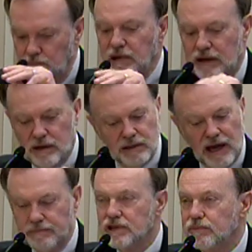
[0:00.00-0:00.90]

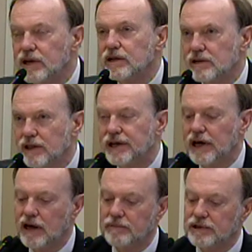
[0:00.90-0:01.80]
Because of the
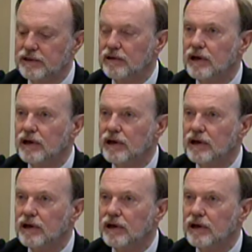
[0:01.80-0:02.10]
debt, absolutely.